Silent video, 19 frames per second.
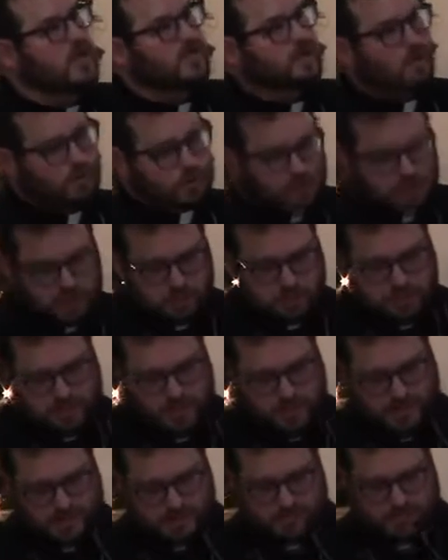the Holy
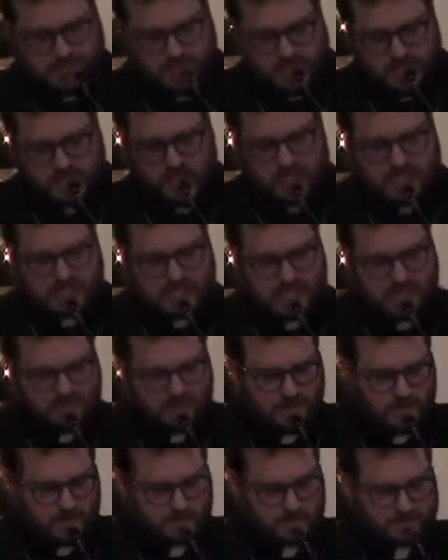Spirit being
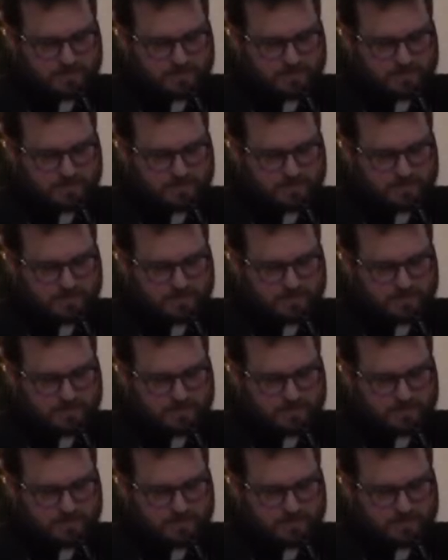given.